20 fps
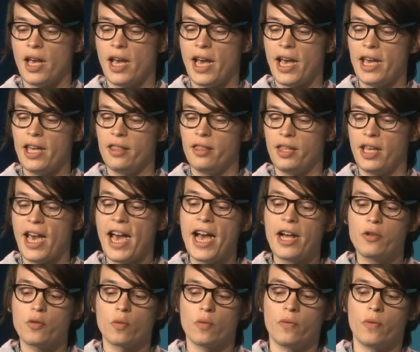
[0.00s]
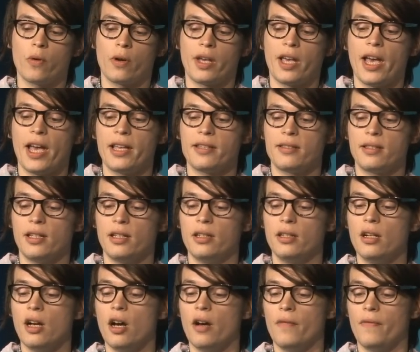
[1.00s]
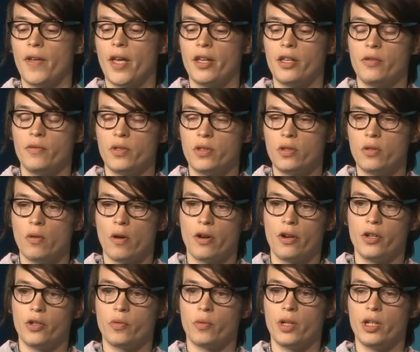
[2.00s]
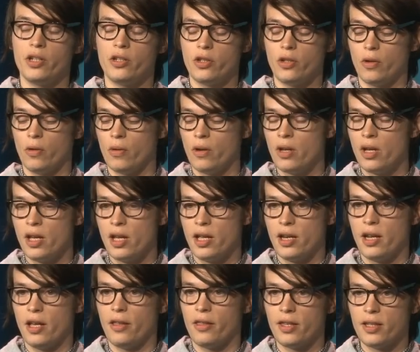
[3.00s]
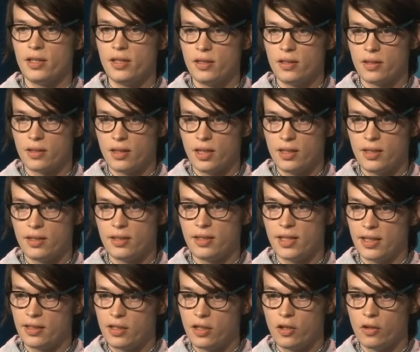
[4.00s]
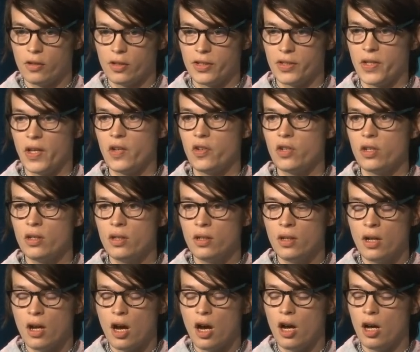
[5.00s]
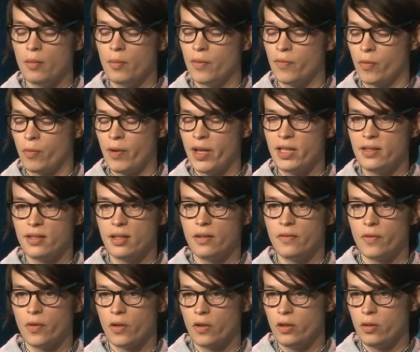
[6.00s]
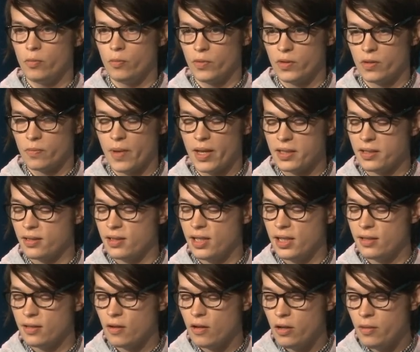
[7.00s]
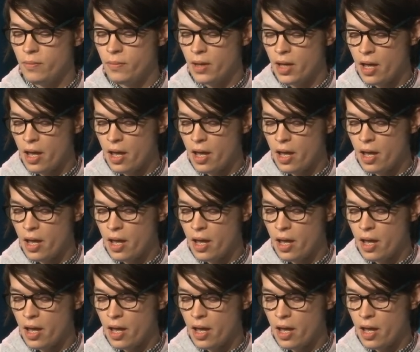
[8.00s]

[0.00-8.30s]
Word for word: And the actual forecasted um, value is 222. Now uh, this is, this is disk utilization um, of RAID 10 volume with some SSDs on them.